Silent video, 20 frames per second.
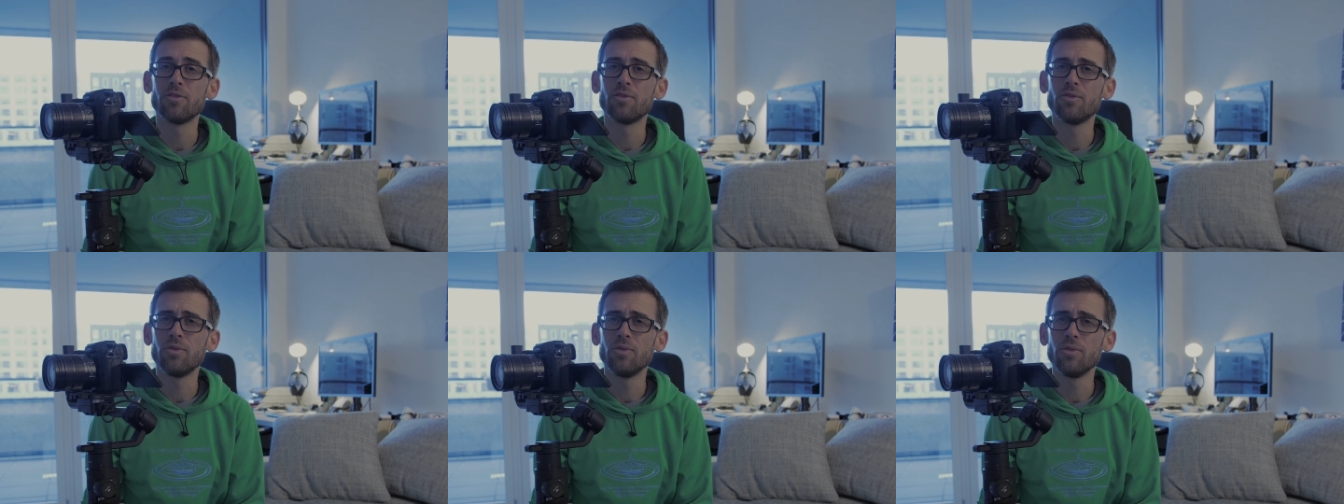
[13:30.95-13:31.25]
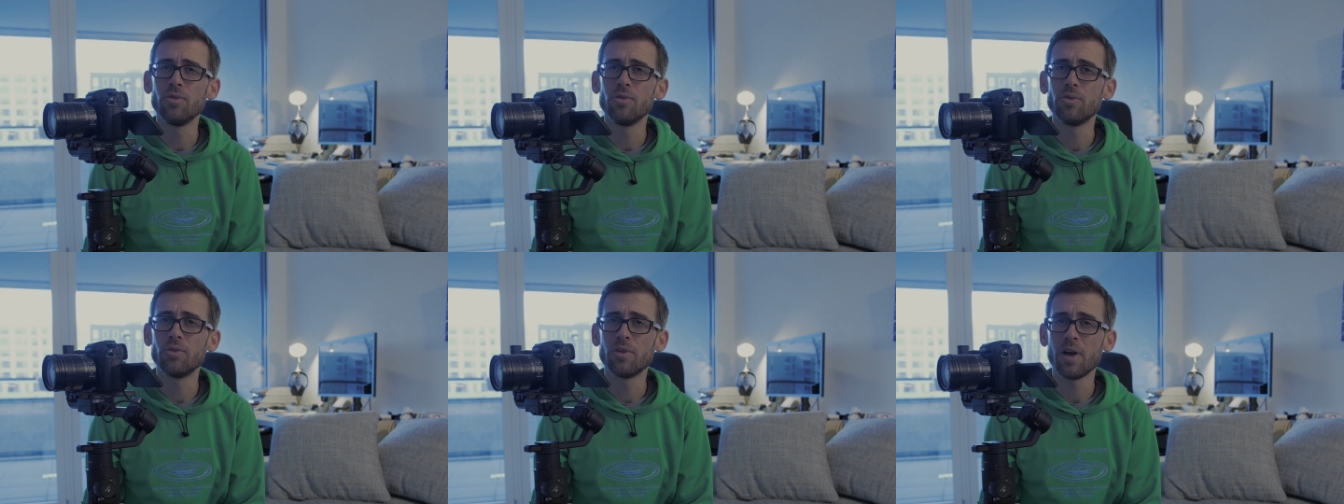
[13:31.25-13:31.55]

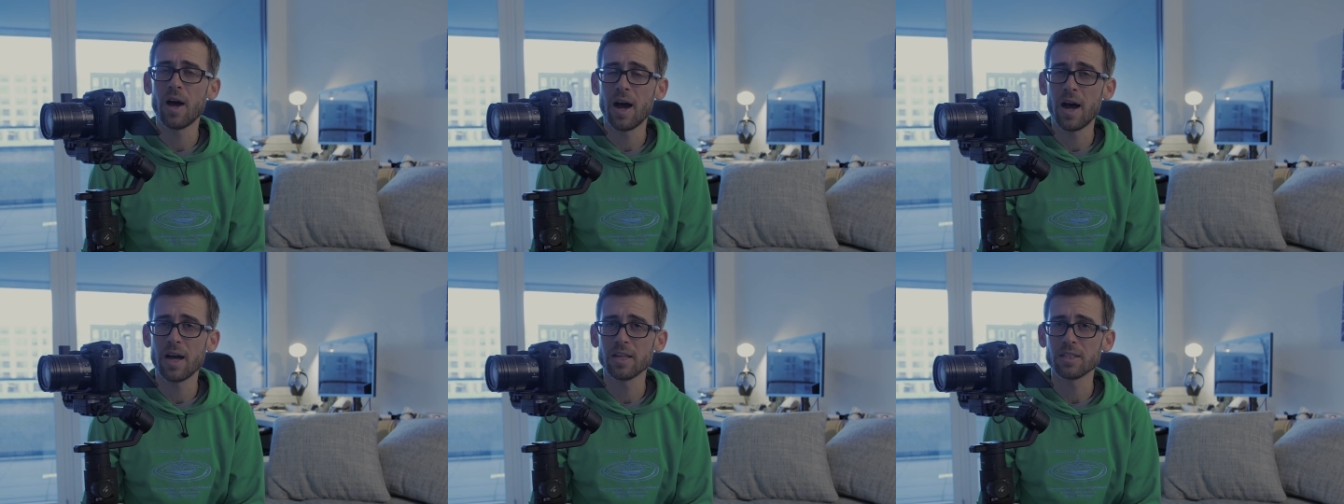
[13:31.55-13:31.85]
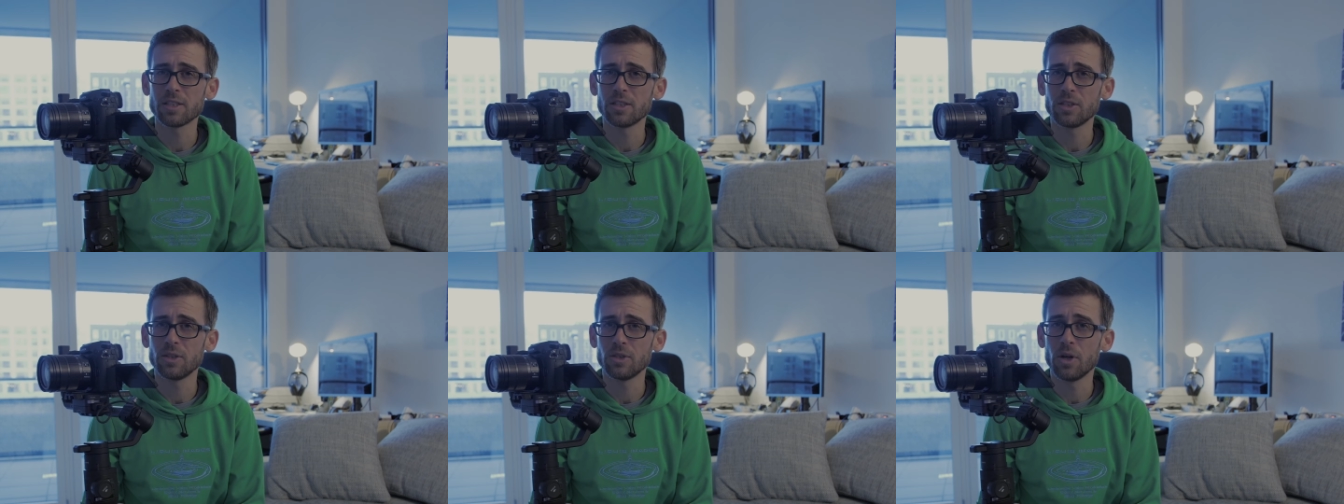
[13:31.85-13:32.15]
too
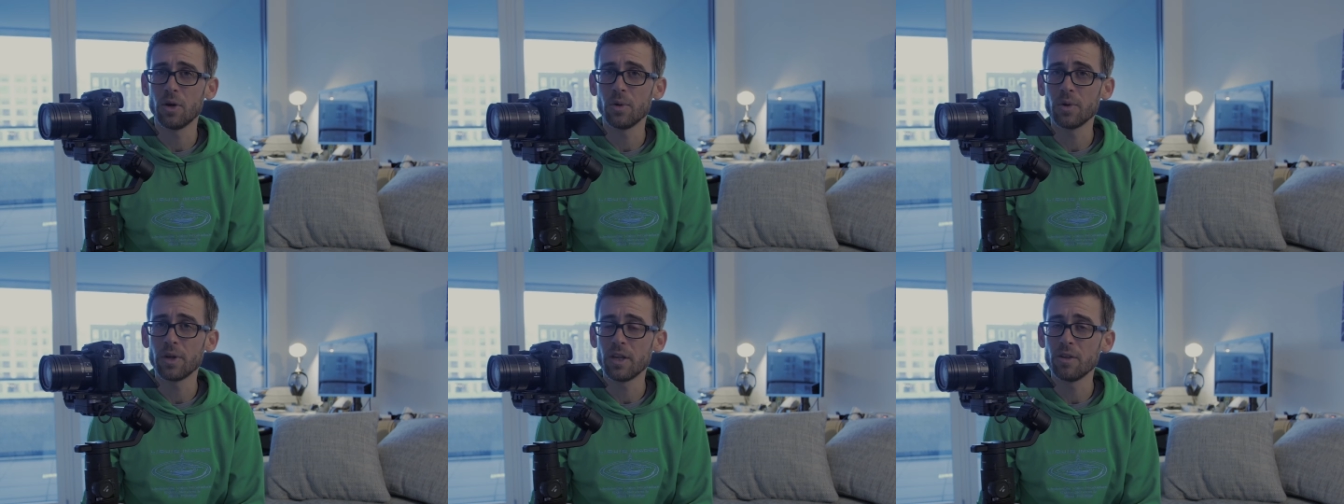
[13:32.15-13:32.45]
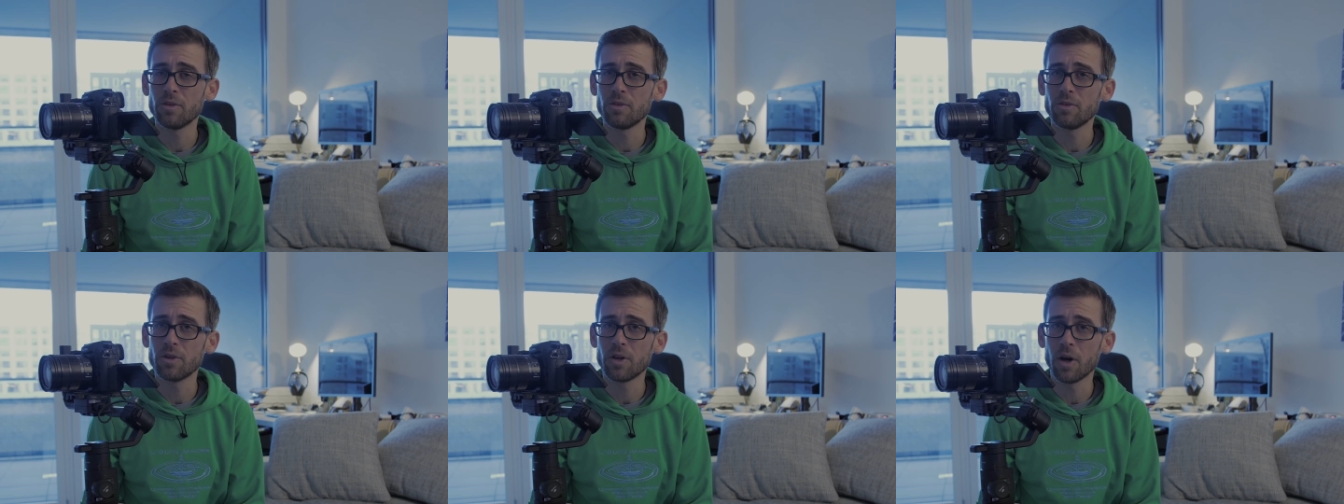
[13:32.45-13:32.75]
task
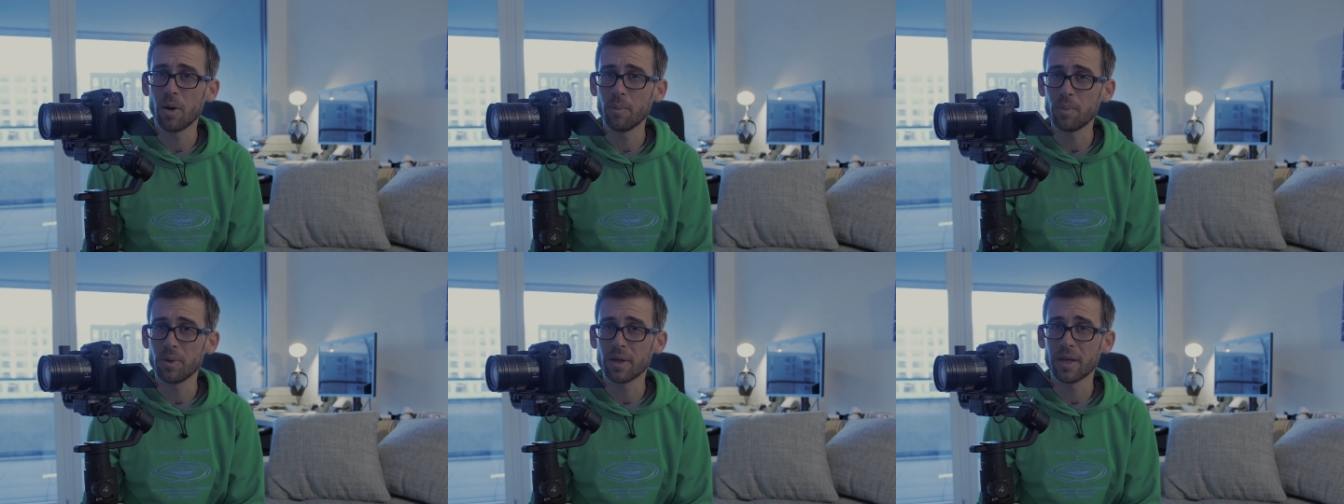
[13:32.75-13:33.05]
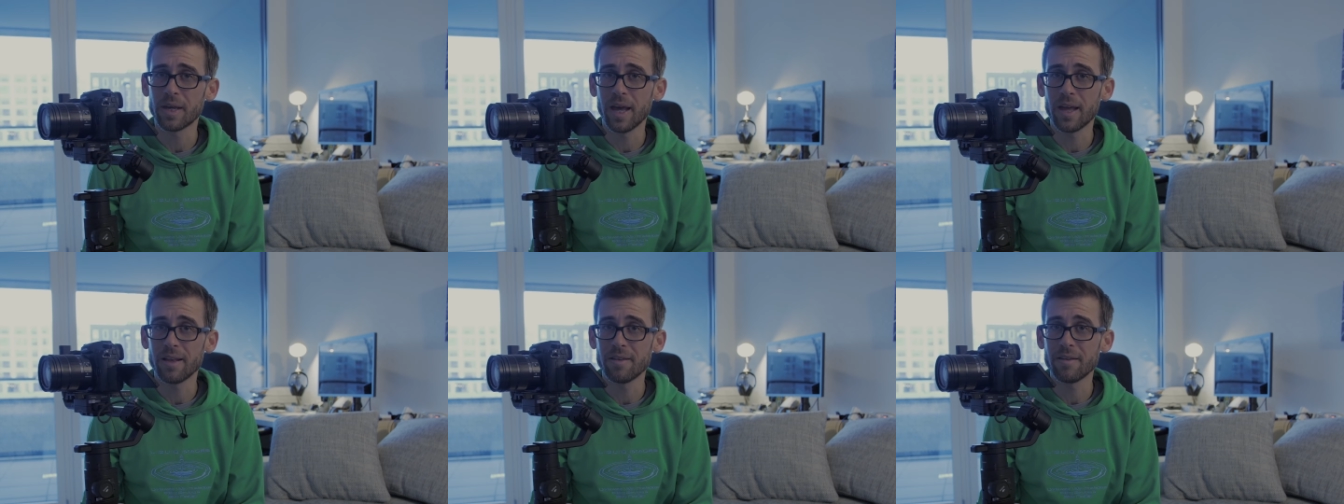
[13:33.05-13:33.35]
loading, too
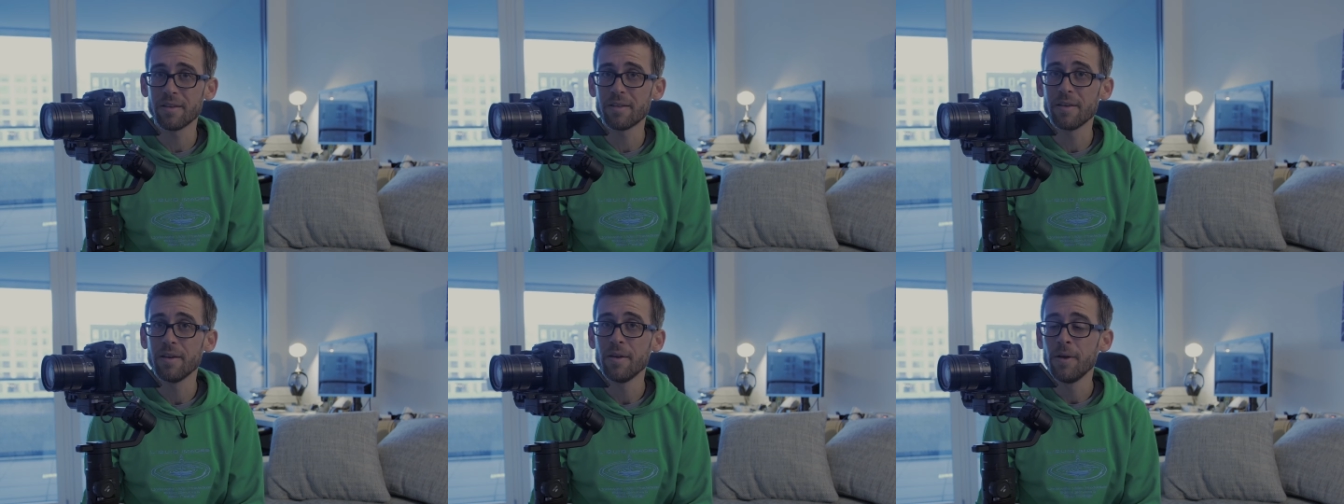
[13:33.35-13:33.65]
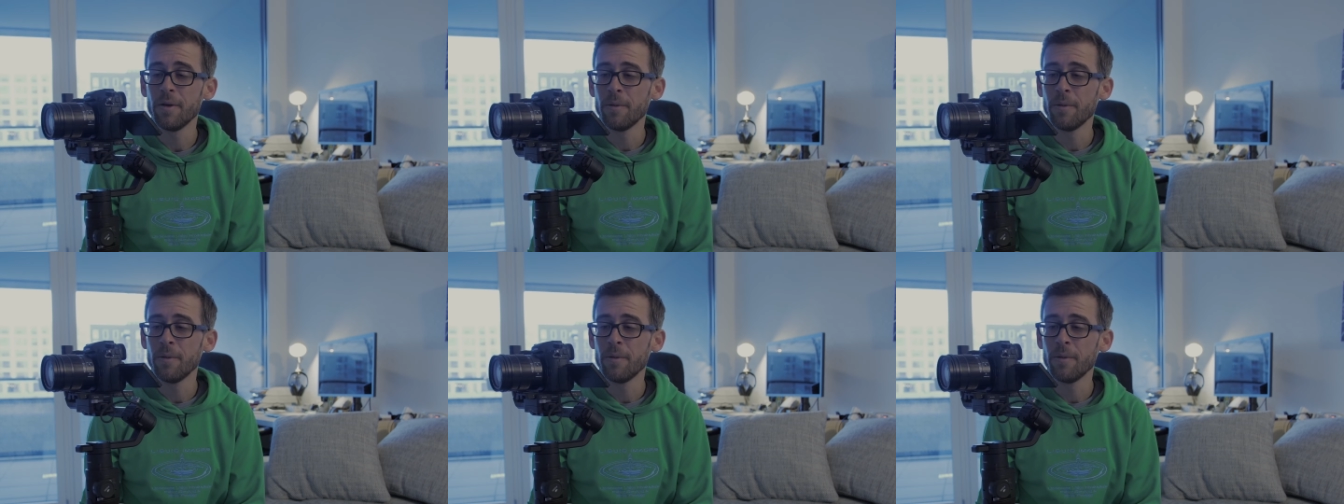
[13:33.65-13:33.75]
complicated,